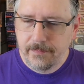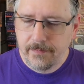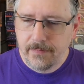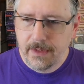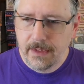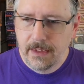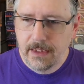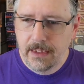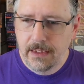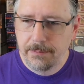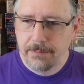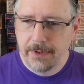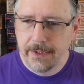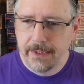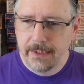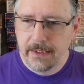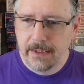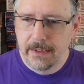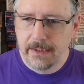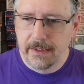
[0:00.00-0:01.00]
I bring
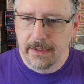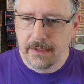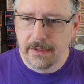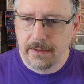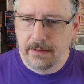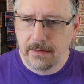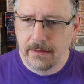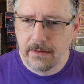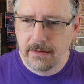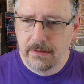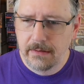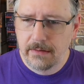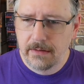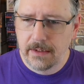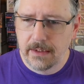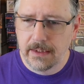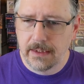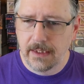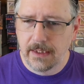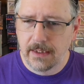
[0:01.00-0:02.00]
in
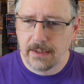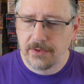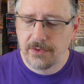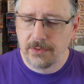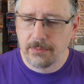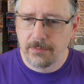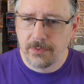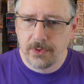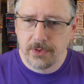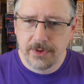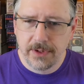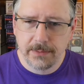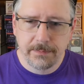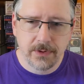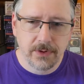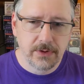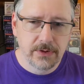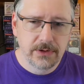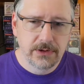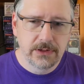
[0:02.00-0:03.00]
some Voltic
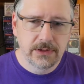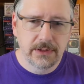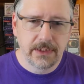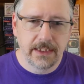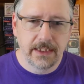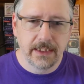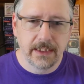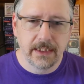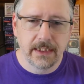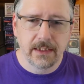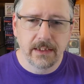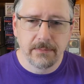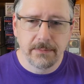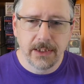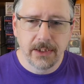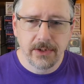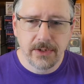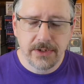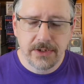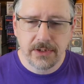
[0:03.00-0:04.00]
Bolts and
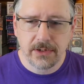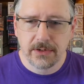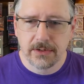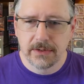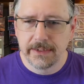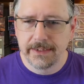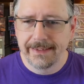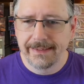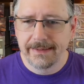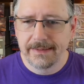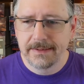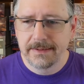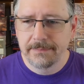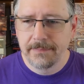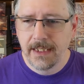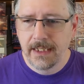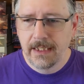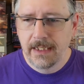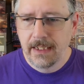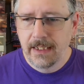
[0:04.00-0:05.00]
Emeritus Scoldings,
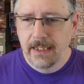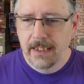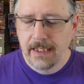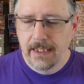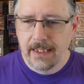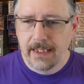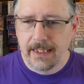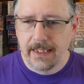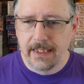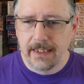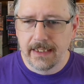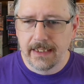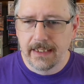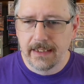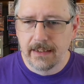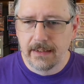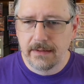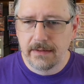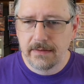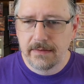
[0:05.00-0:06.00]

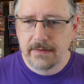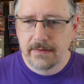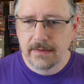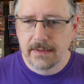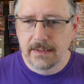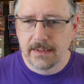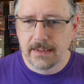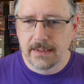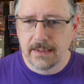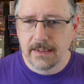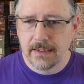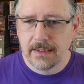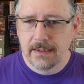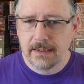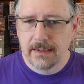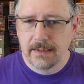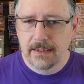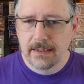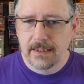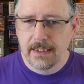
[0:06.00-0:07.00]
and I
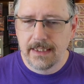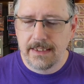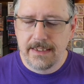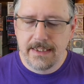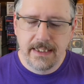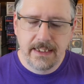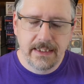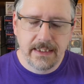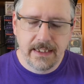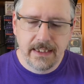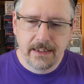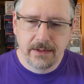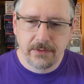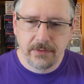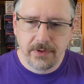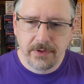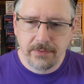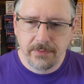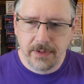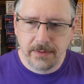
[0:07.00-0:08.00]
take out
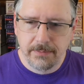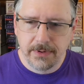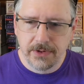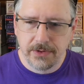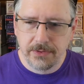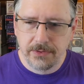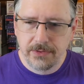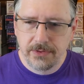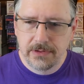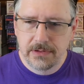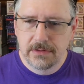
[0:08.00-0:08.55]
3 blues.